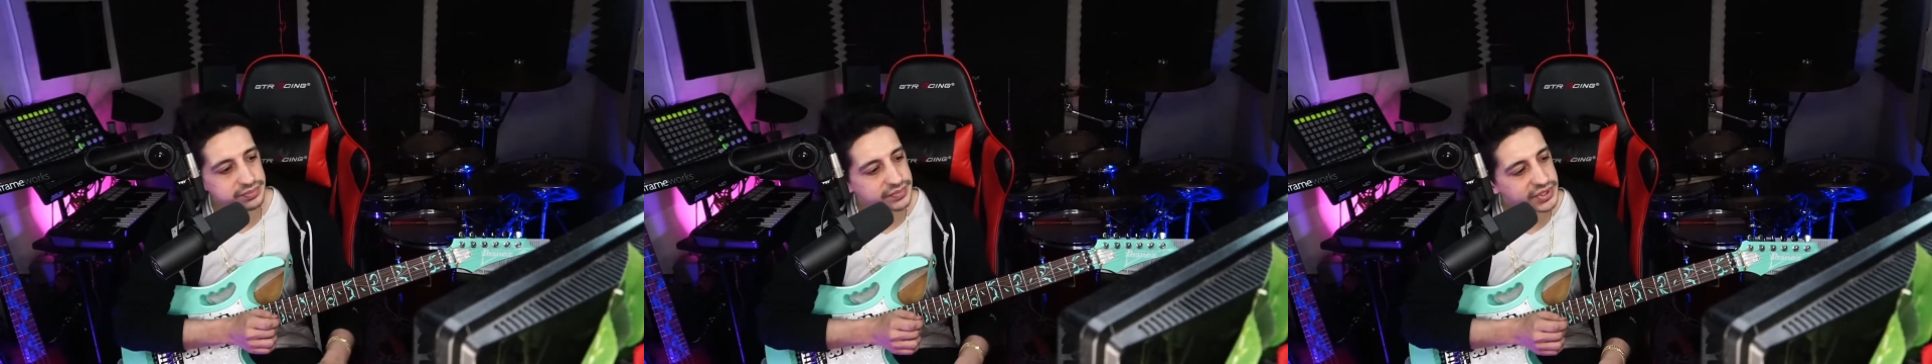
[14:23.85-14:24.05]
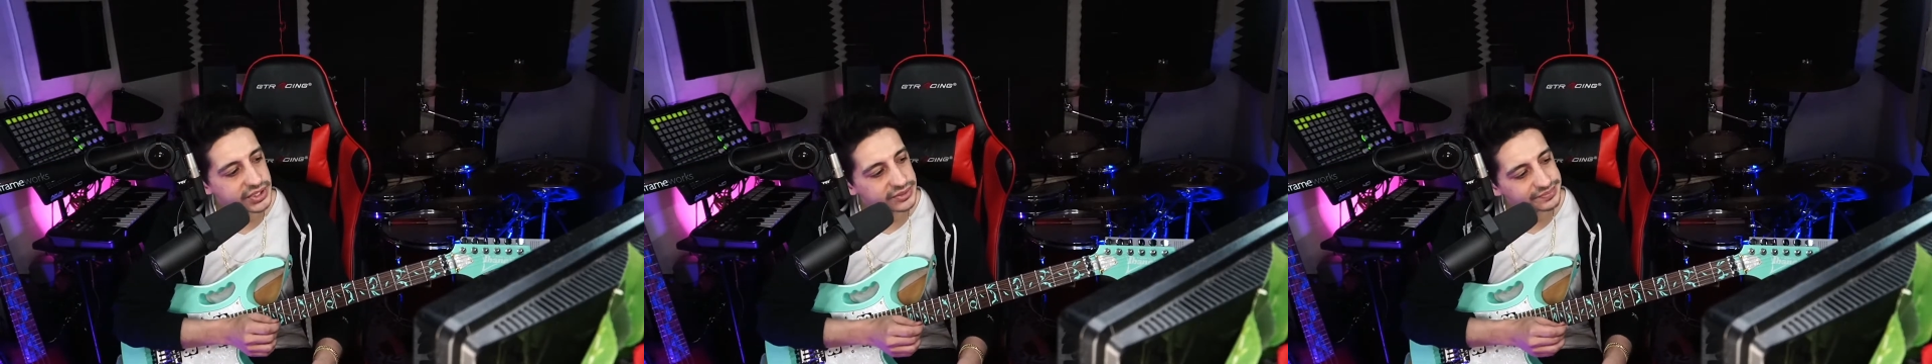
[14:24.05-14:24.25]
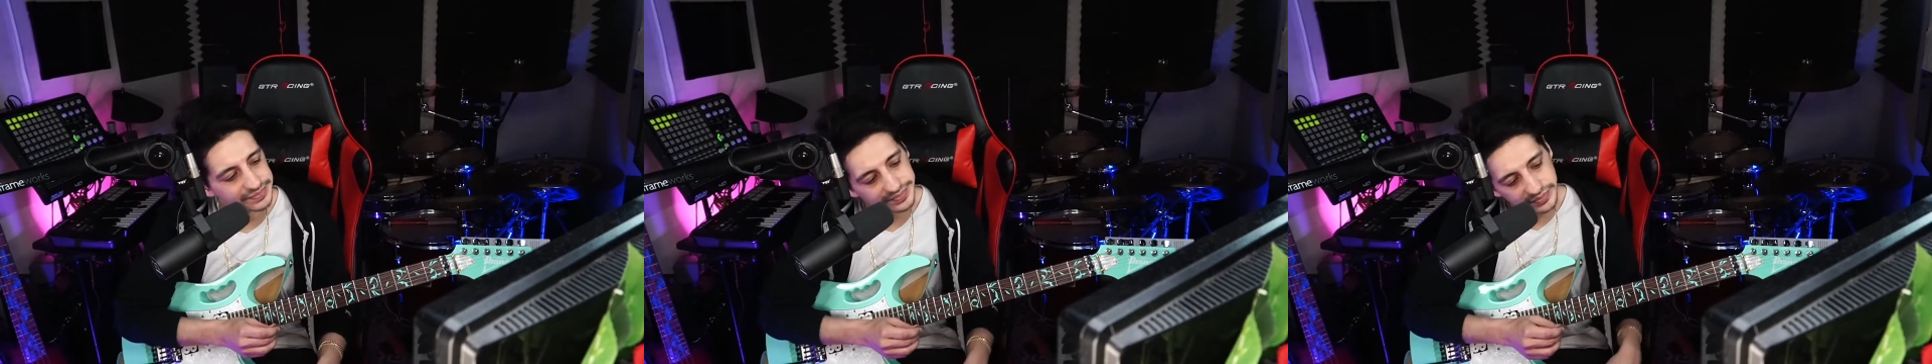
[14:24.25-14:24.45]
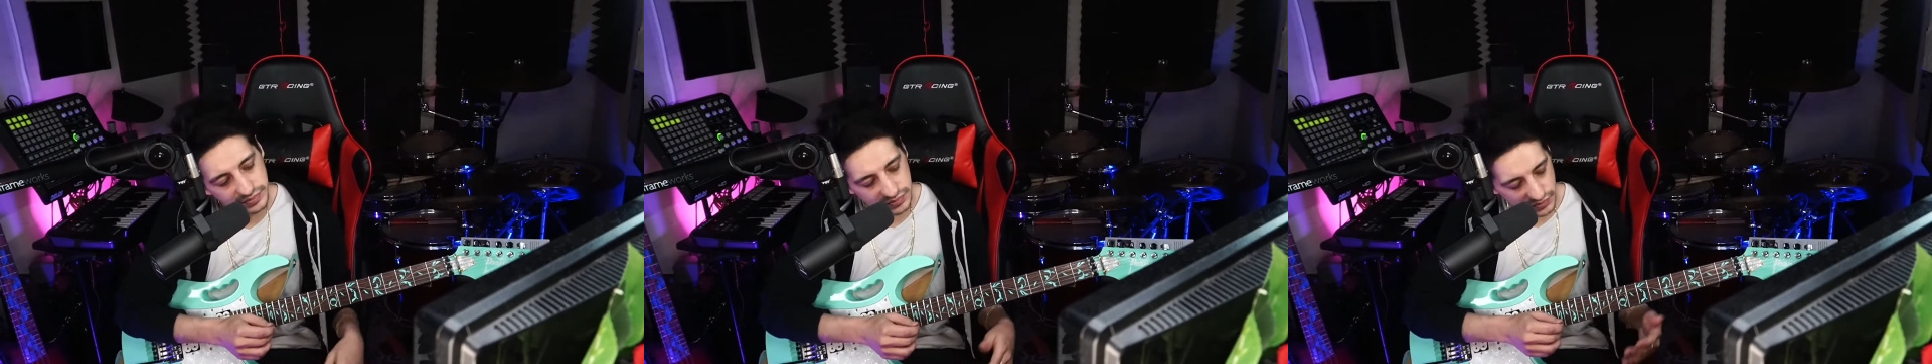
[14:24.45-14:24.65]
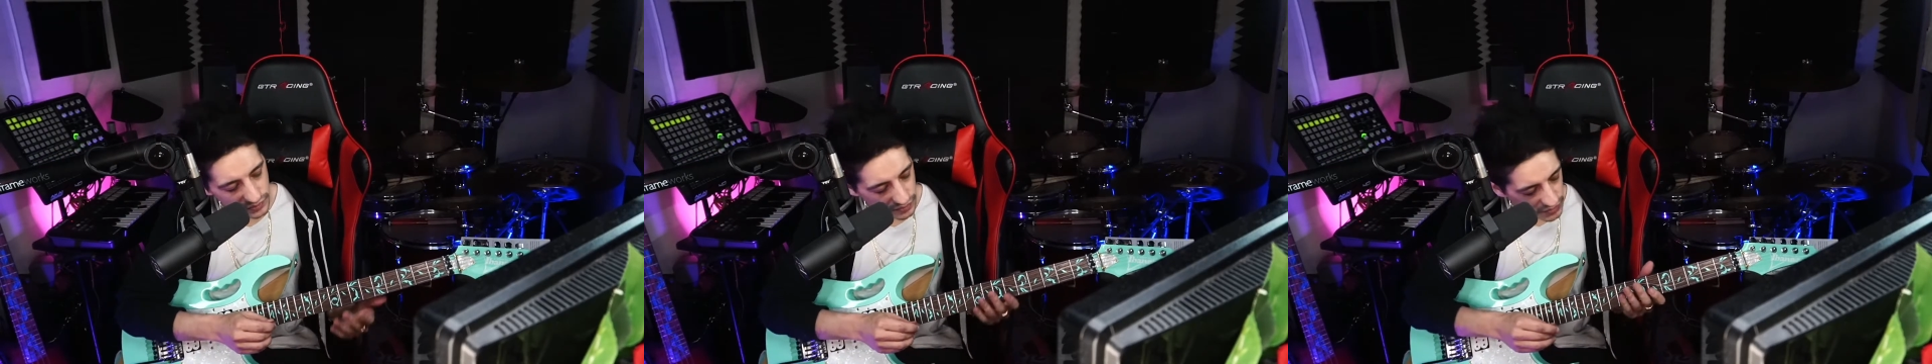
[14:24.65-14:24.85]
but
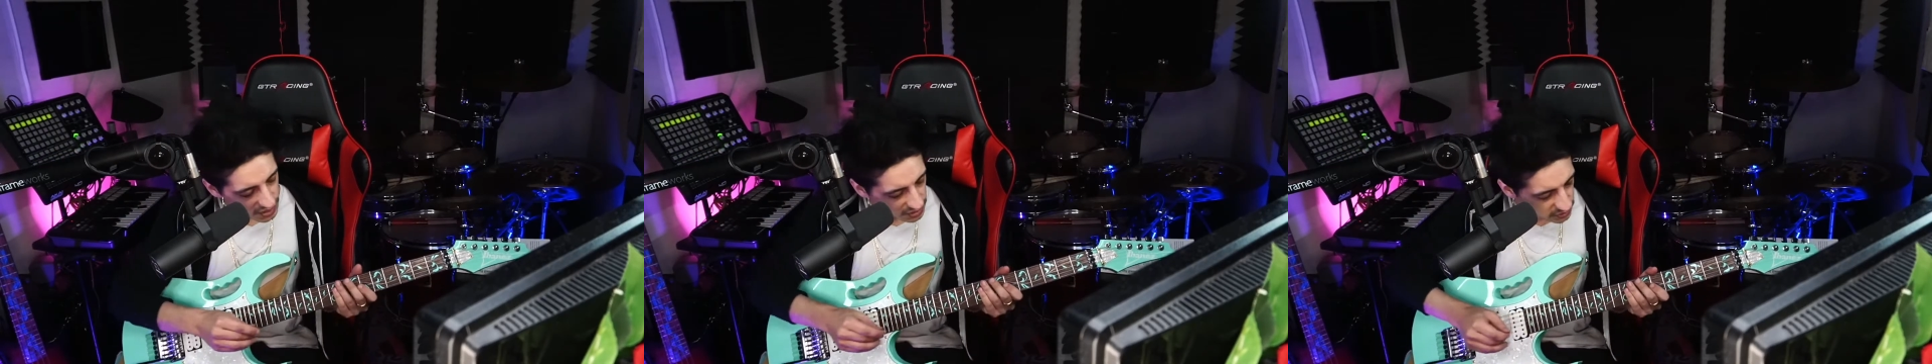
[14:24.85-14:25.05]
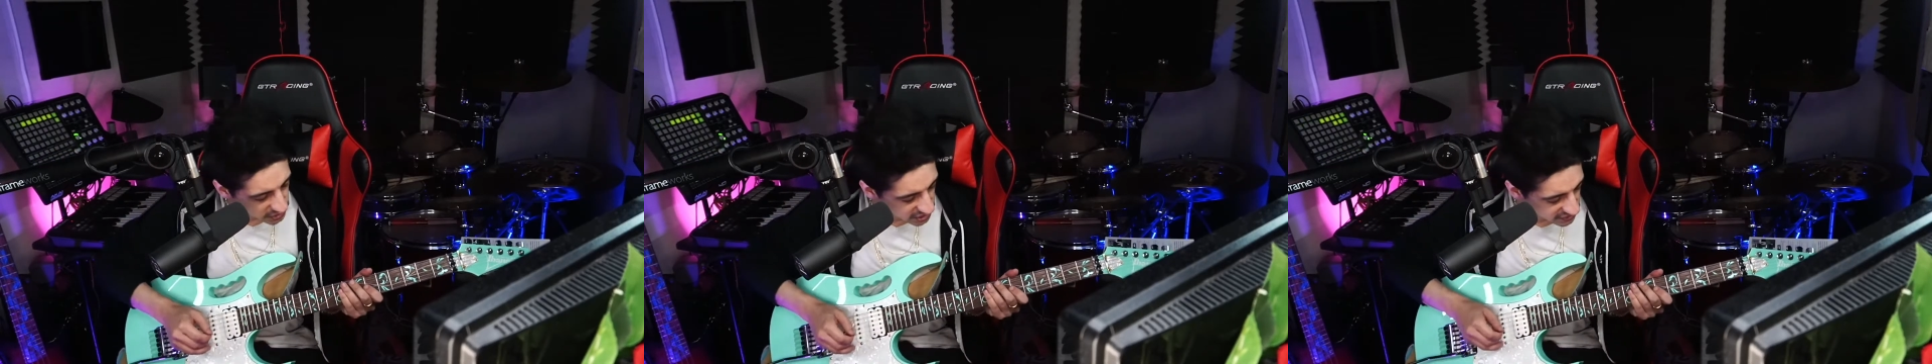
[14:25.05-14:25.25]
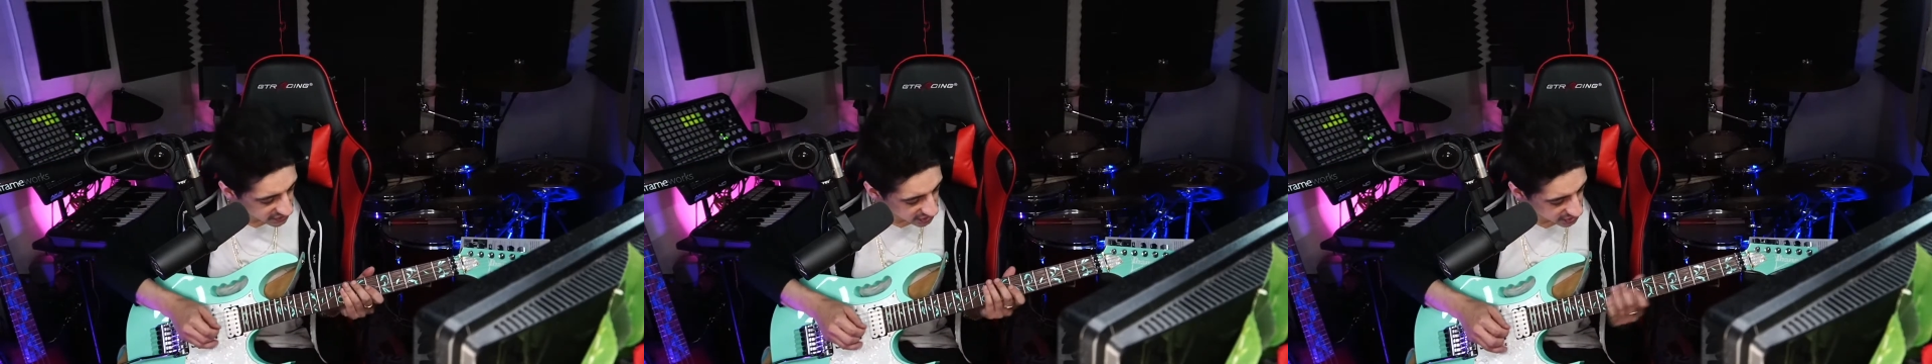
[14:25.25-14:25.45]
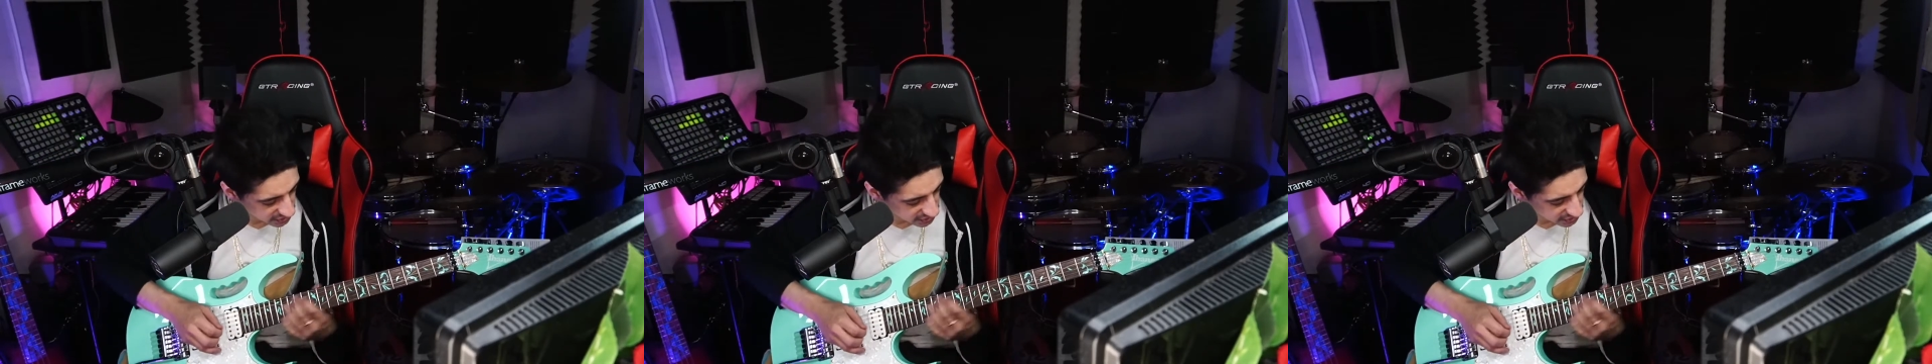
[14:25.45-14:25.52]
whatever.